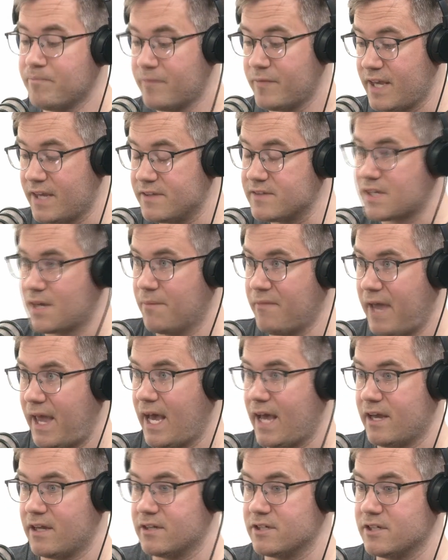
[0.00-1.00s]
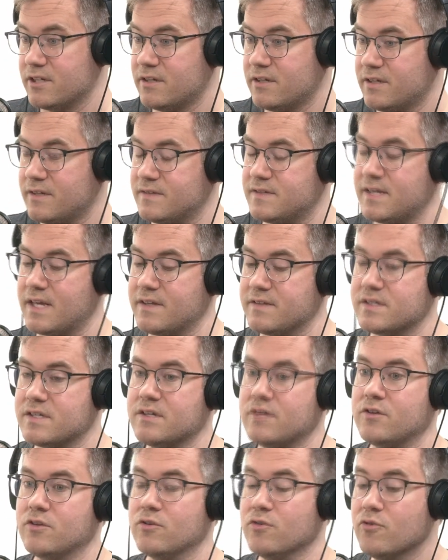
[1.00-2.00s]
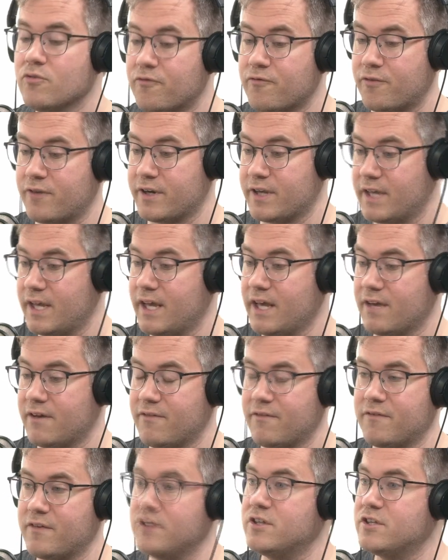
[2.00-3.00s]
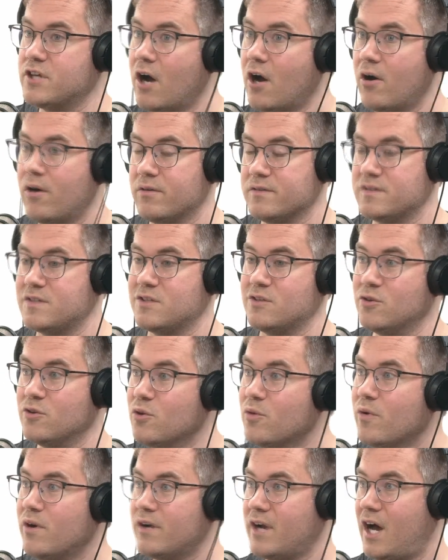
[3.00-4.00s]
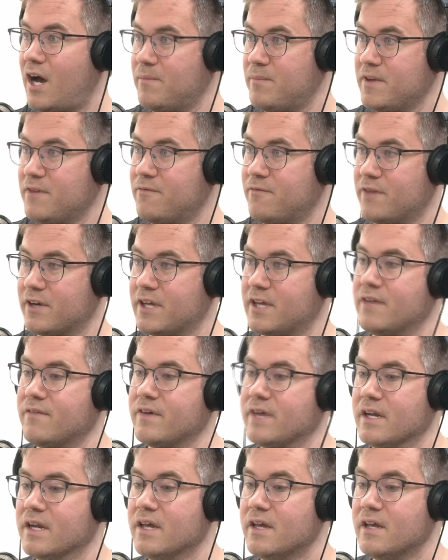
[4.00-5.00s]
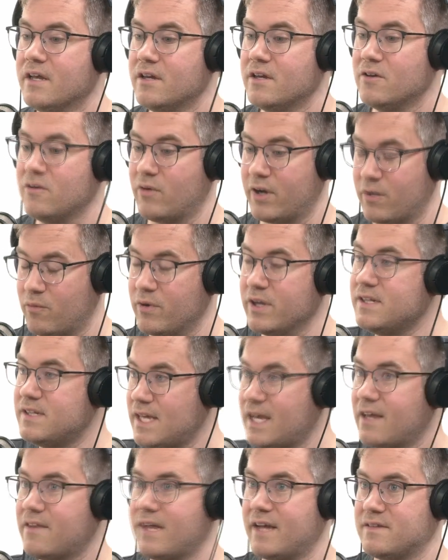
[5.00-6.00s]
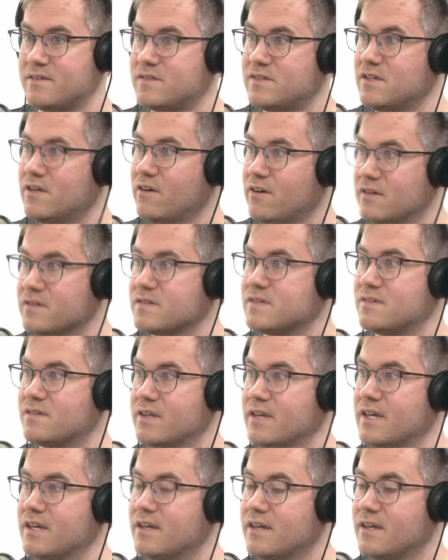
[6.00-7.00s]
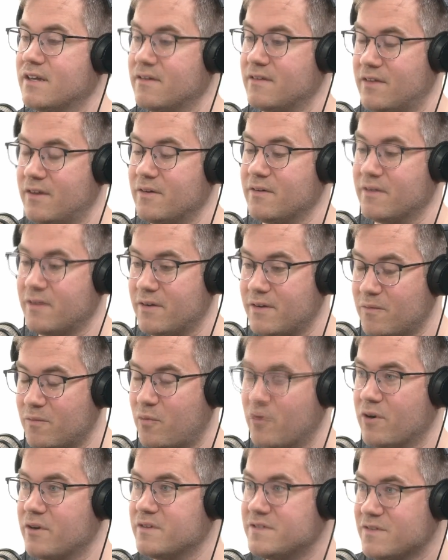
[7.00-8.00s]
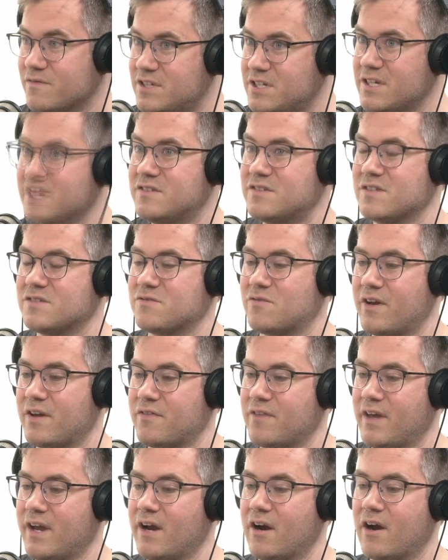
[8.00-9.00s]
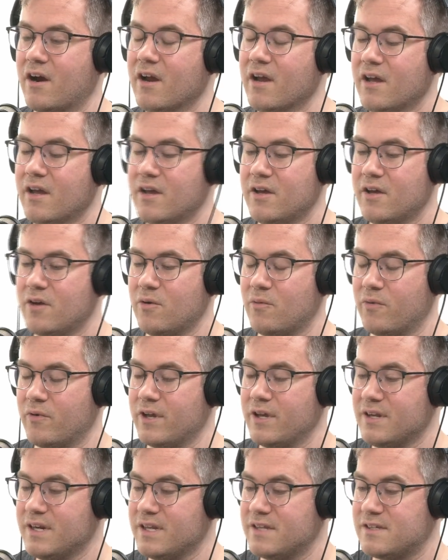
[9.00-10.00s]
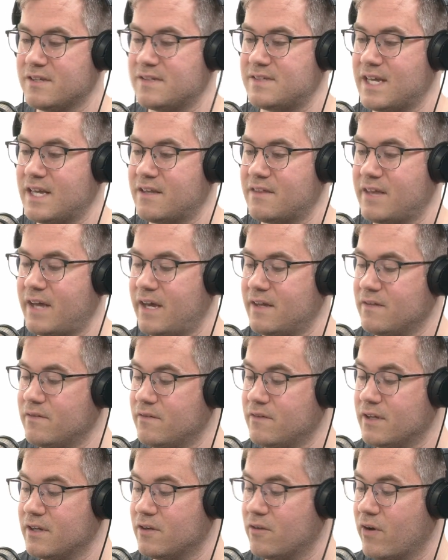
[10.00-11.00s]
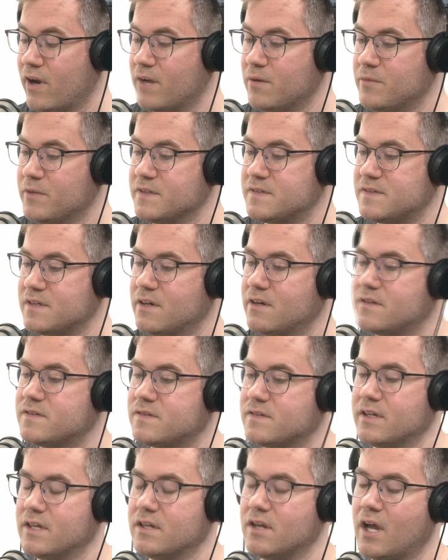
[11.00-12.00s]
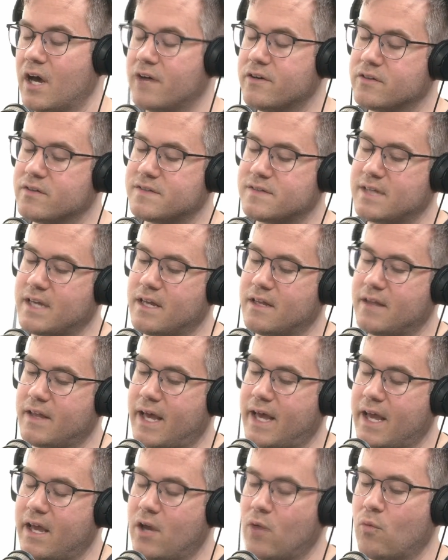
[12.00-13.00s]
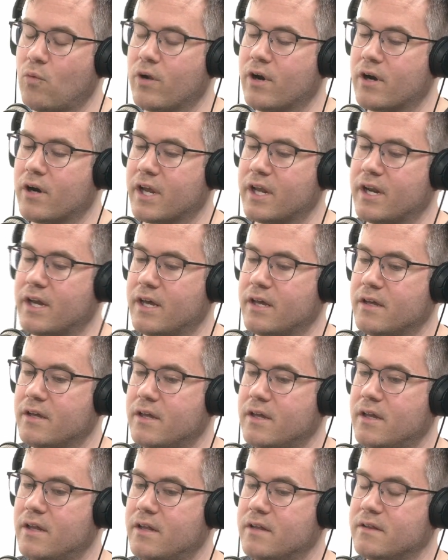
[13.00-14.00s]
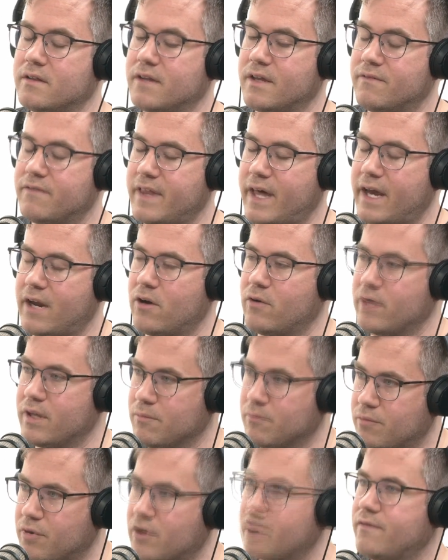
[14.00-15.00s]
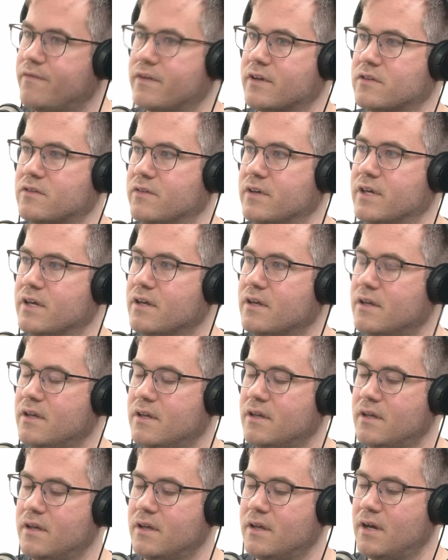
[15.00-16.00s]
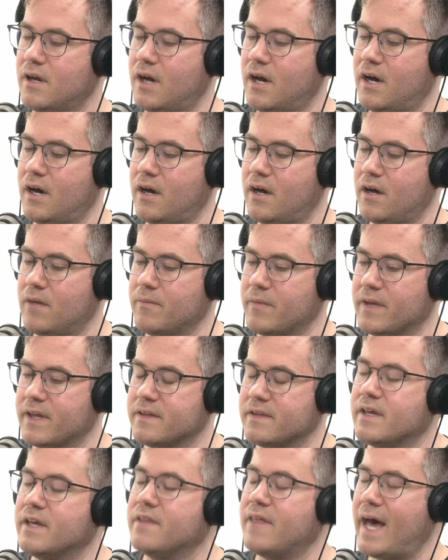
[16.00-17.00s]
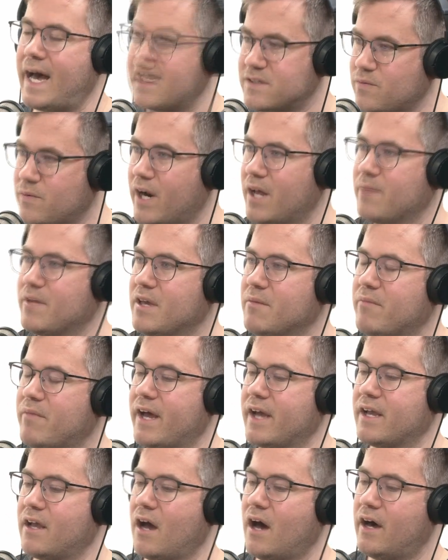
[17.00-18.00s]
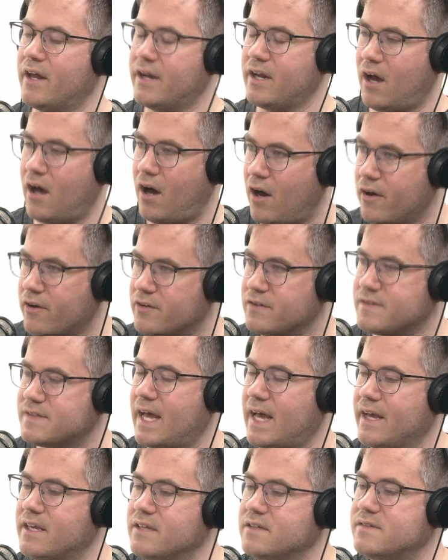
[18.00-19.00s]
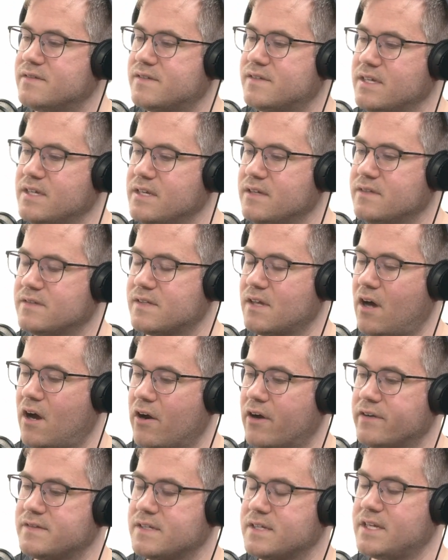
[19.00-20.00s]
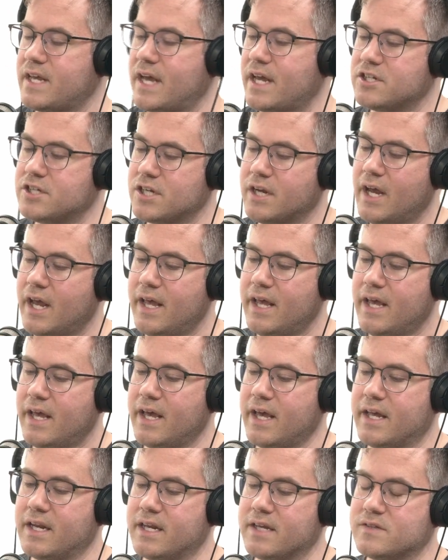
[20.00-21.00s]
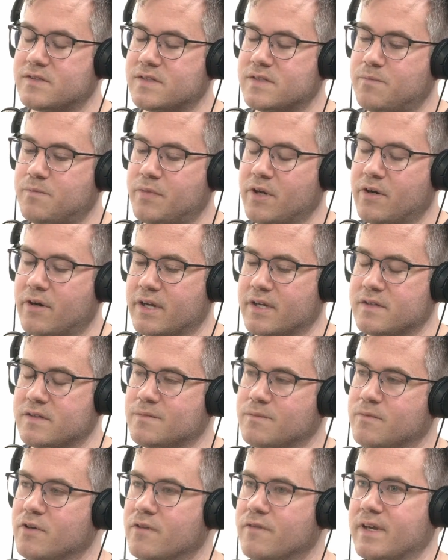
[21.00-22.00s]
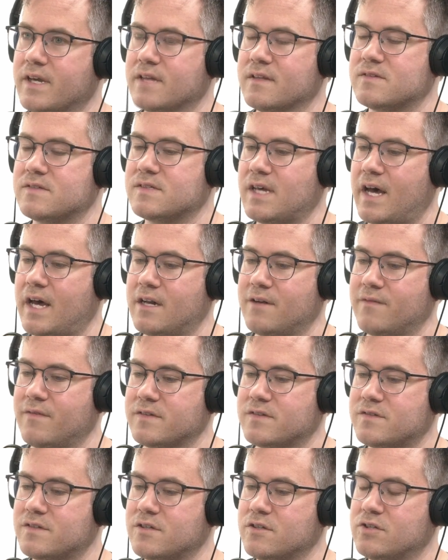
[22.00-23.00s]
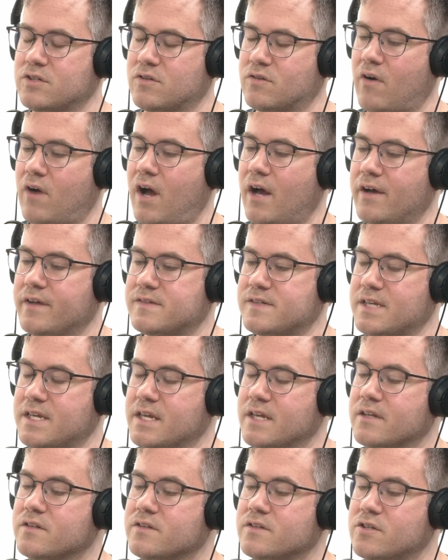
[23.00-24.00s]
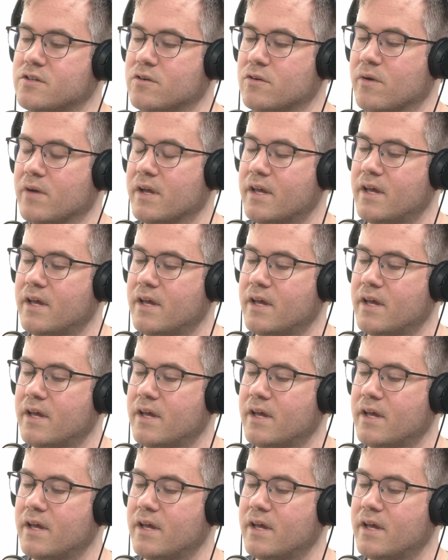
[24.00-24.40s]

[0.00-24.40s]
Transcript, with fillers: his command, he says, You forgive. If you don't, you will not be forgiven. Like we take that seriously. Yeah. Eh, the, the words of Jesus right there. We need to take that incredibly seriously and understand that, hey, we're going to live that out imperfectly. Mm-hmm. Um, and, and that's what I mean by God honors that he sees the heart's intention and his spirit is moving inside of us to draw us into